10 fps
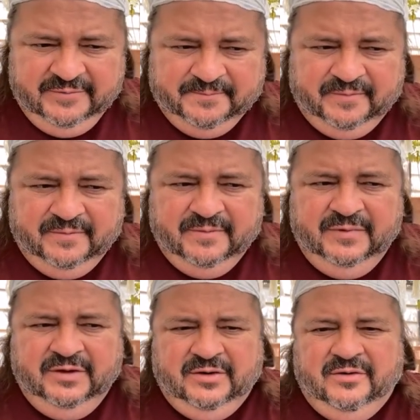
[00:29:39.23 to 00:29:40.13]
you know,
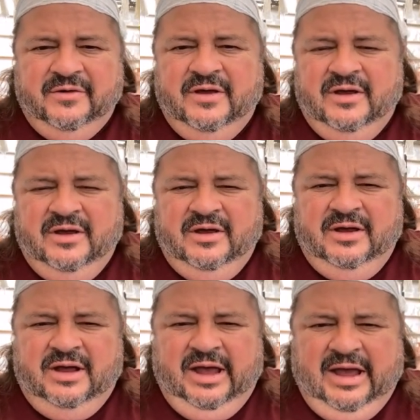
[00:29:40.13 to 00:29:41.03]

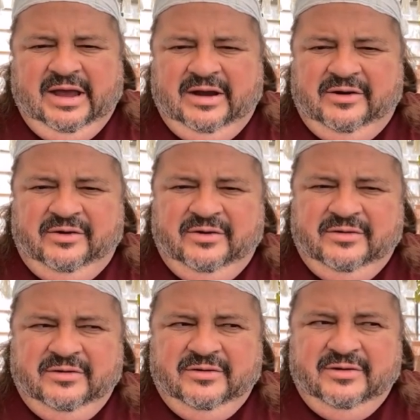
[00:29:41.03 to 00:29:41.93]
and I
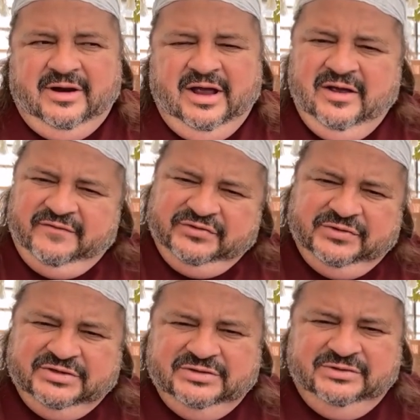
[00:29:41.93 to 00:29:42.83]
have a choice.
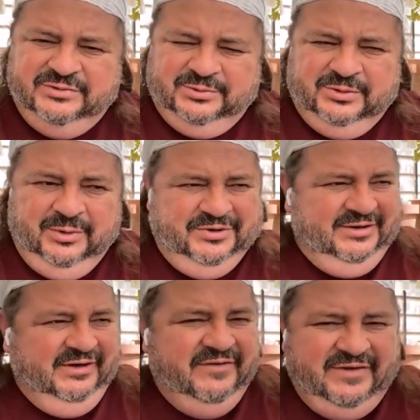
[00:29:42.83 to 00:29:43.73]
Do I want to live in that
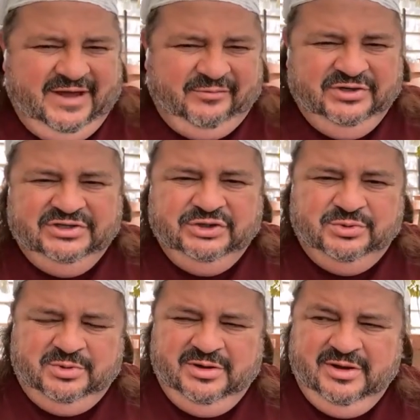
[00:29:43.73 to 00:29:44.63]
residual,
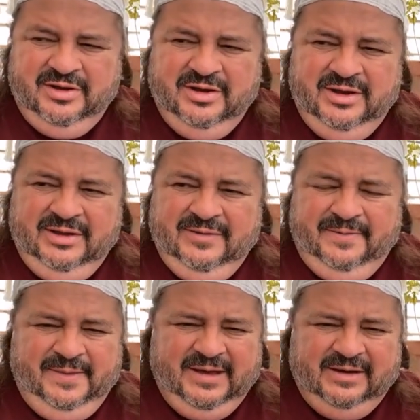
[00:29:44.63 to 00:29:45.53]
that
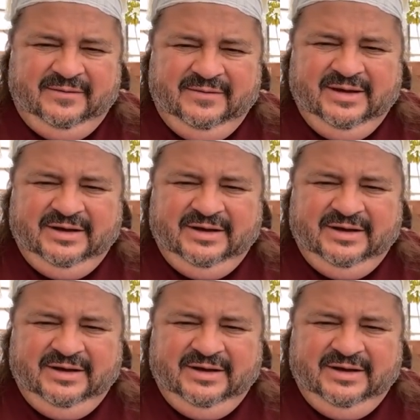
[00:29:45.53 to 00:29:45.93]
energy?